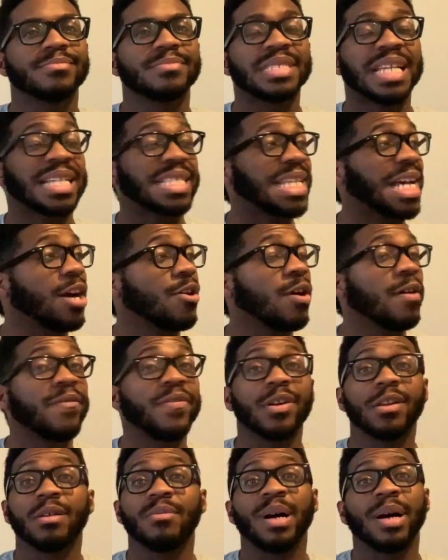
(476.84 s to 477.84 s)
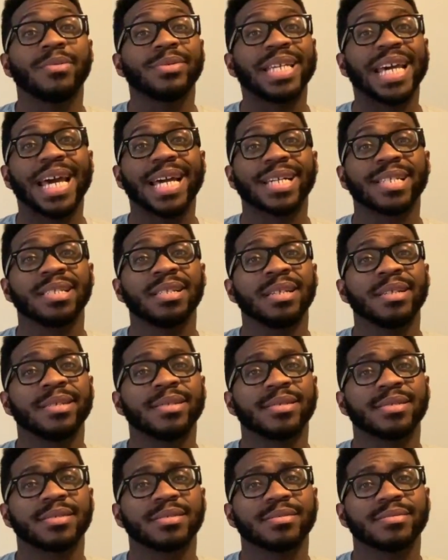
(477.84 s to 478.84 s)
That's how I feel about taxis
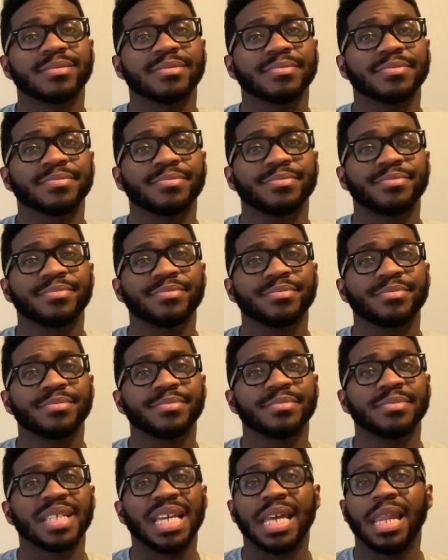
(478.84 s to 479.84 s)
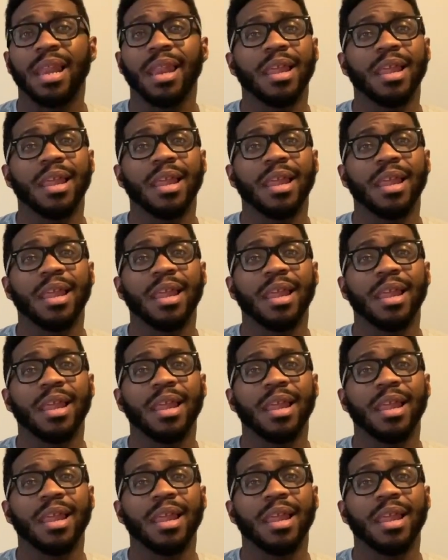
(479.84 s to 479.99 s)
and